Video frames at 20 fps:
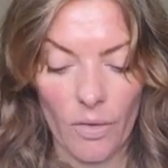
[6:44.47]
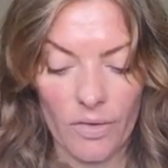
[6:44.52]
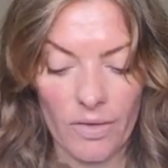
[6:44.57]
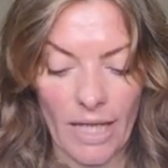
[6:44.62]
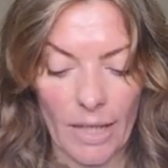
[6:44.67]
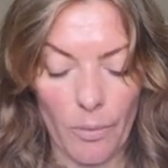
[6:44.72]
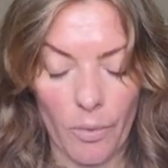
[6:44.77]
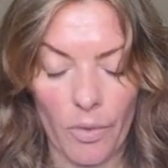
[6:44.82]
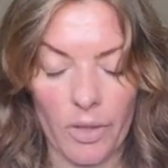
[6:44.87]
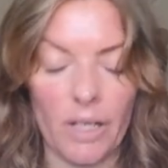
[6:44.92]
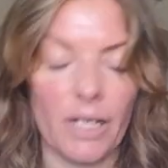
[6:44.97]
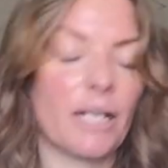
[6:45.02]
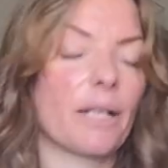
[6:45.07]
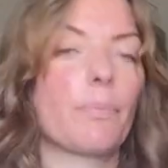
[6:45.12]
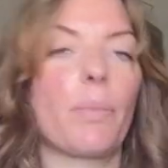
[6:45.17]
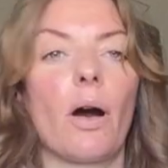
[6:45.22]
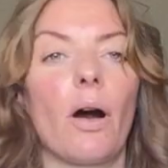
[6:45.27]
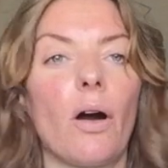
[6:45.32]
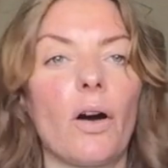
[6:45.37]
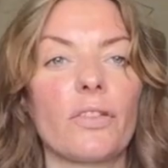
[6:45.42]
they want to
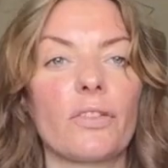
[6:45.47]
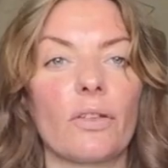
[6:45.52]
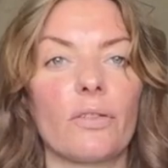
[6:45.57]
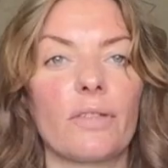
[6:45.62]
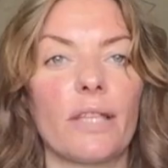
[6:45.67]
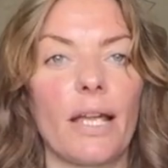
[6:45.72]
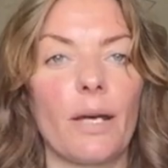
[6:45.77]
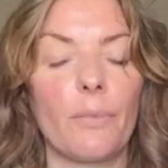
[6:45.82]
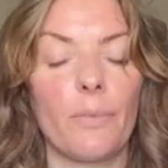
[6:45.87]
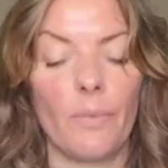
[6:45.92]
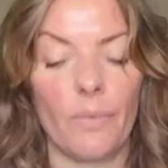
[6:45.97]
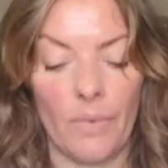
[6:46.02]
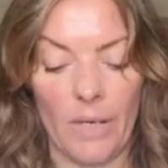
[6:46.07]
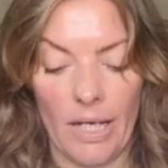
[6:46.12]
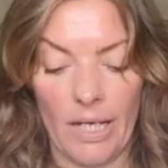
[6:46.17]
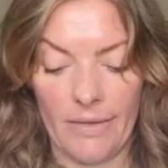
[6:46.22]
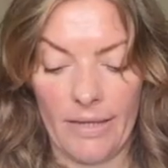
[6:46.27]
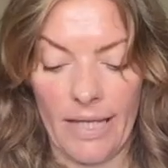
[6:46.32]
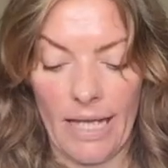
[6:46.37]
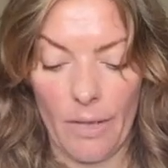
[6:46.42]
pass on
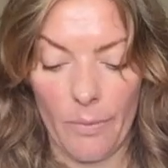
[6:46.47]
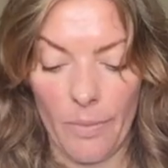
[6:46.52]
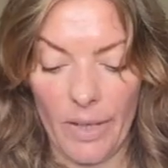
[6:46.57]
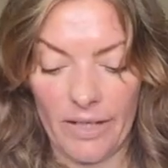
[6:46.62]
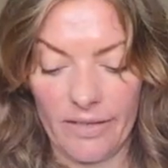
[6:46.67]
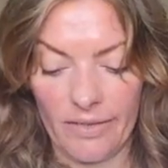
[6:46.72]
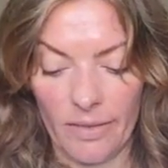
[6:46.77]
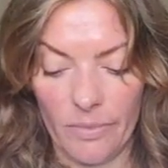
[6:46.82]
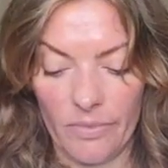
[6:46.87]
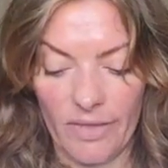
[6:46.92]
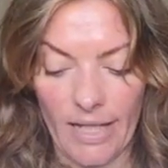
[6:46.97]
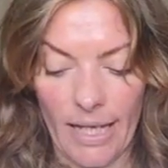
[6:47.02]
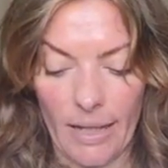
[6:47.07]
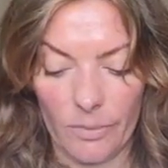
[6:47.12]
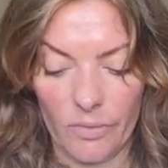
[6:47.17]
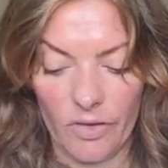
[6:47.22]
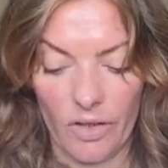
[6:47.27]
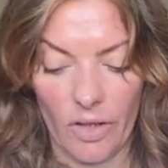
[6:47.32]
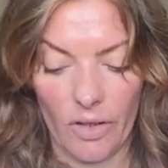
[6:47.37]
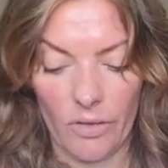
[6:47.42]
their wisdom
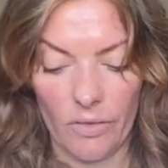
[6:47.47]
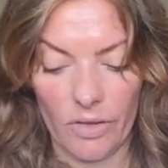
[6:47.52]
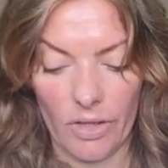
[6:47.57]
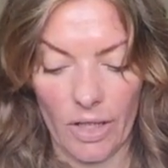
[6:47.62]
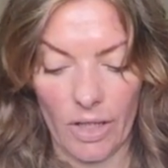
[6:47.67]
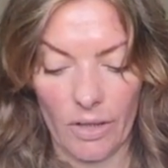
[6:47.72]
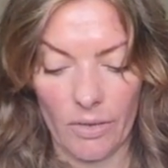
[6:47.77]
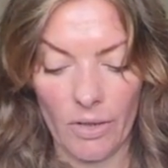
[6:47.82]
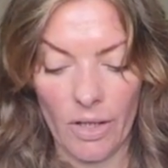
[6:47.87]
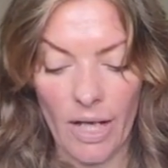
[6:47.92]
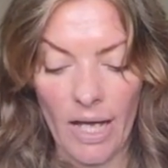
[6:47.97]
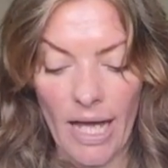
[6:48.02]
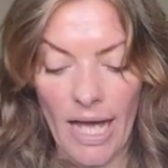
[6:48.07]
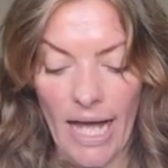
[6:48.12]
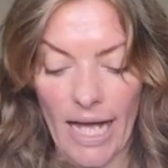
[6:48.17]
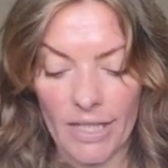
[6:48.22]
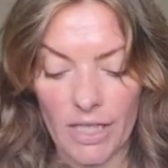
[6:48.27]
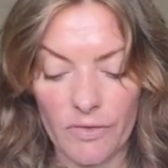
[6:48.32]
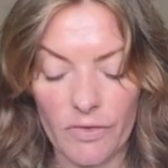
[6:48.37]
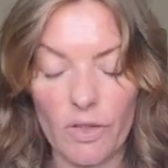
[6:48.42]
down to you,
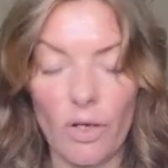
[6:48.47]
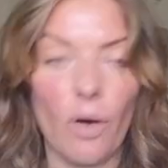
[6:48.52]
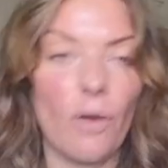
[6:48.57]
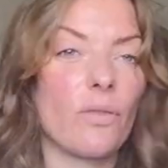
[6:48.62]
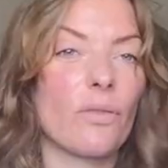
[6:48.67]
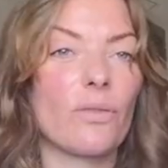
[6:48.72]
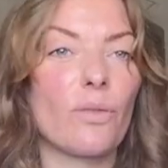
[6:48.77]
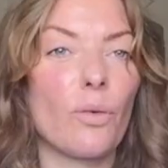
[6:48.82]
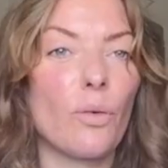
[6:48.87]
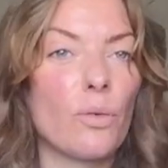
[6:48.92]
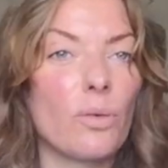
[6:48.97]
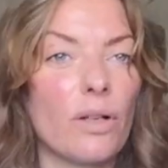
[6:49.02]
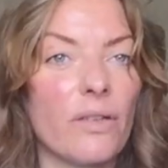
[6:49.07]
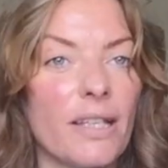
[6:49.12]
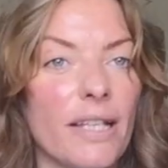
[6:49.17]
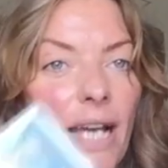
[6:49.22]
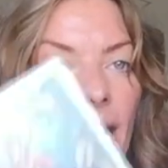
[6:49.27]
and you've got all of the